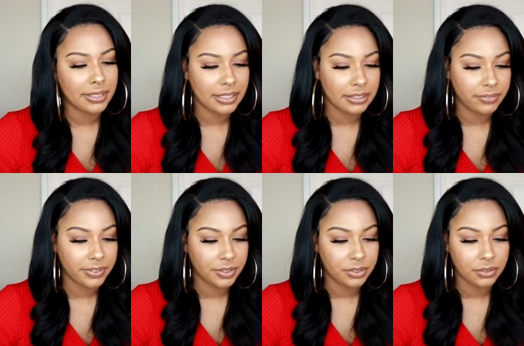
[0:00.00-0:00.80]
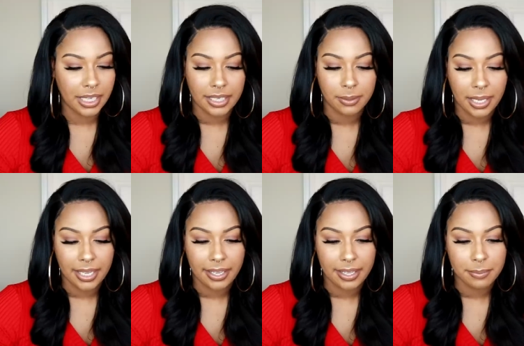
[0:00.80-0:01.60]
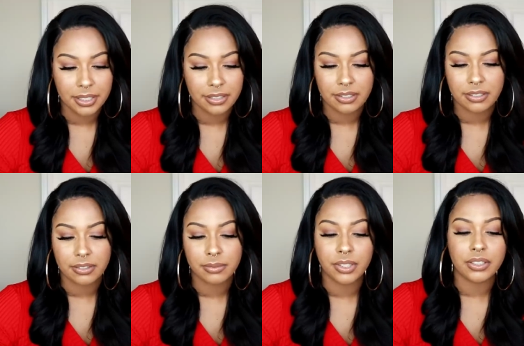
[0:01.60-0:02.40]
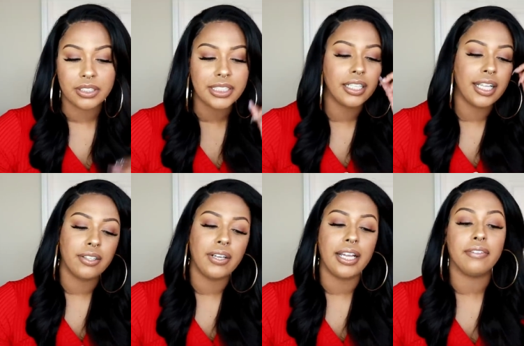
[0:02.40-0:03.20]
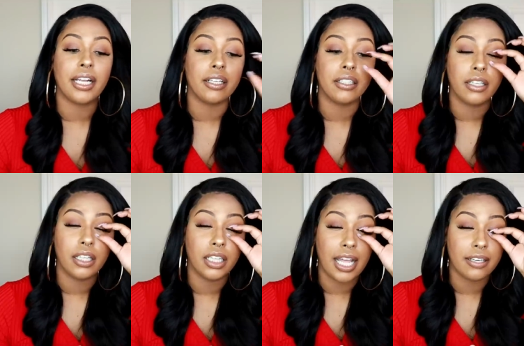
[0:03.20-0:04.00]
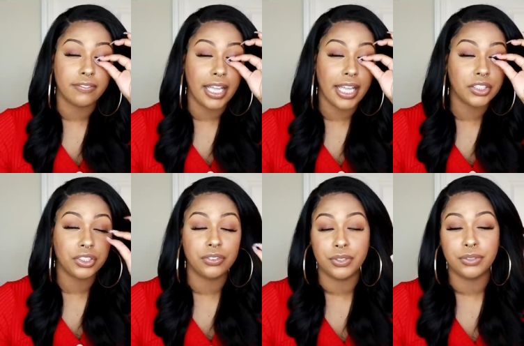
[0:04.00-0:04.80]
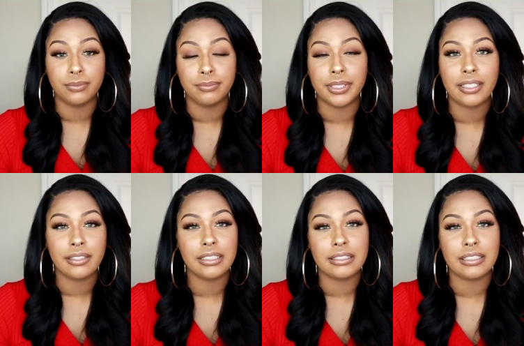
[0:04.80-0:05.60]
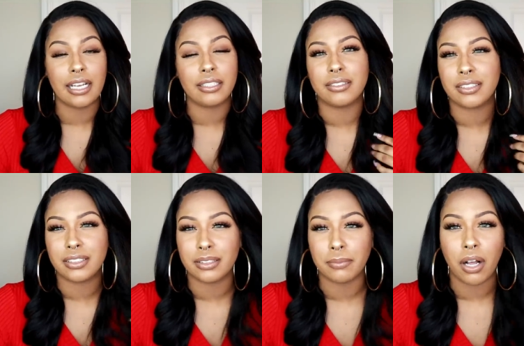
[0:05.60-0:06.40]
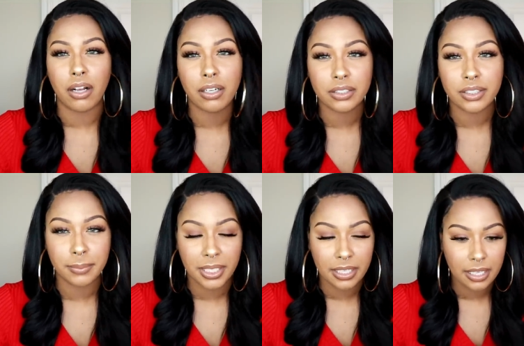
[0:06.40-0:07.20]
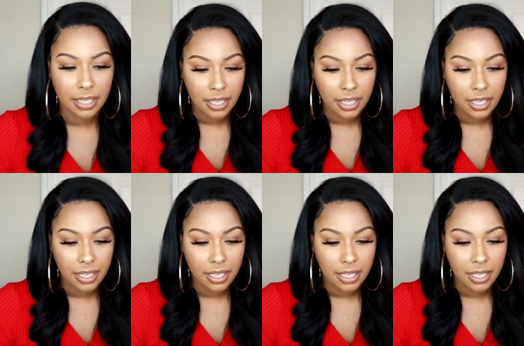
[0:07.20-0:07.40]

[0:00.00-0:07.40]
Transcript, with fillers: It doesn't feel too tight on my head, but it's, you can tell I don't have like a lot of extra room, but it's not small to me.